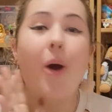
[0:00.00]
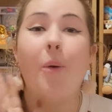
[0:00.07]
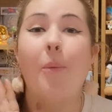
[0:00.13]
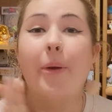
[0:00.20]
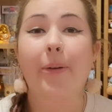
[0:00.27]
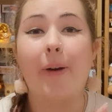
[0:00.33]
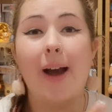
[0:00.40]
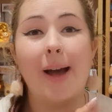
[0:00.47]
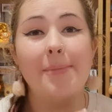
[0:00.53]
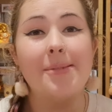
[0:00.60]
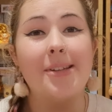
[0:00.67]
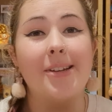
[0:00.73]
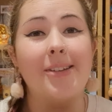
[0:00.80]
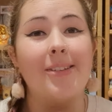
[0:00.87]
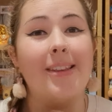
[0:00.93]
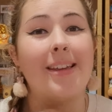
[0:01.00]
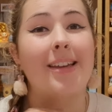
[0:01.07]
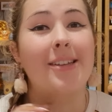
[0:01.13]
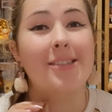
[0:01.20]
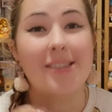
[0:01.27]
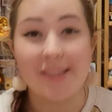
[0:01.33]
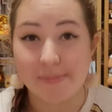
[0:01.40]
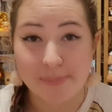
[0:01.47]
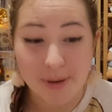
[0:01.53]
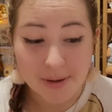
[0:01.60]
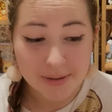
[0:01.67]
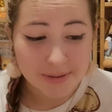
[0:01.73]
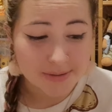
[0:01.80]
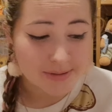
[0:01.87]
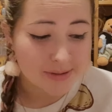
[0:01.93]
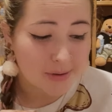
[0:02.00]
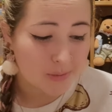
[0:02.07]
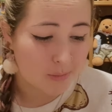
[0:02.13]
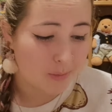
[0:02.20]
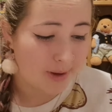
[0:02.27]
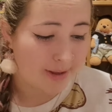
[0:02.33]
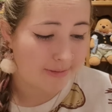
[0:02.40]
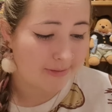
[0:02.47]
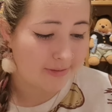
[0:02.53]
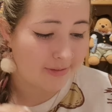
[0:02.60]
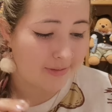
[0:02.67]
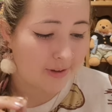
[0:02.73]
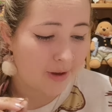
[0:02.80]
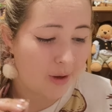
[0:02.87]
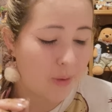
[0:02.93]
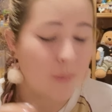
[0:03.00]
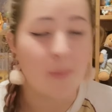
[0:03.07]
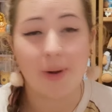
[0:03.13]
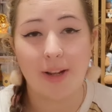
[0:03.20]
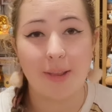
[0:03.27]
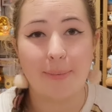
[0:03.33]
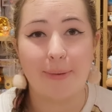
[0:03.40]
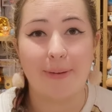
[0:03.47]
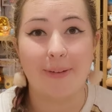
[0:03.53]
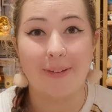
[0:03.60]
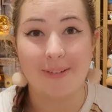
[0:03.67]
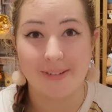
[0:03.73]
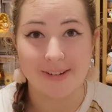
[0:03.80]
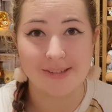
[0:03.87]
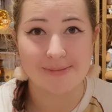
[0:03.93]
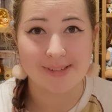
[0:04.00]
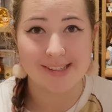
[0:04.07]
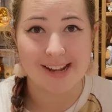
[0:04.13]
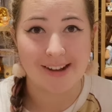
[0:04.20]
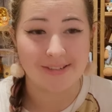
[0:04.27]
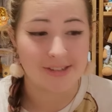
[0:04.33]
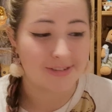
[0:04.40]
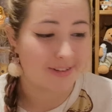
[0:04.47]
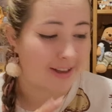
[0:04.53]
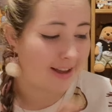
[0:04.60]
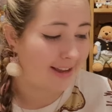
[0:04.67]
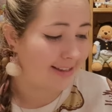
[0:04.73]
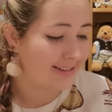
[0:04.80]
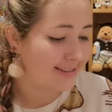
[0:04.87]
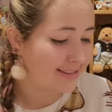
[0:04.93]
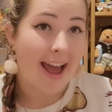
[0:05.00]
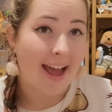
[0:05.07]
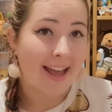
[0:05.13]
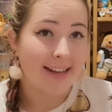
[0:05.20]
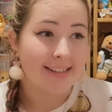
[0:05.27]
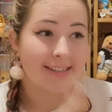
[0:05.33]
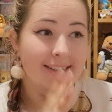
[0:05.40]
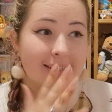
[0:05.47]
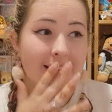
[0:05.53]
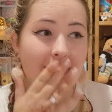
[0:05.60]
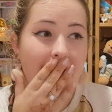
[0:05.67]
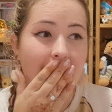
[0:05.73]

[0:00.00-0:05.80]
we got absolutely spoiled with Winnie the Pooh Christmas Loungeflies. And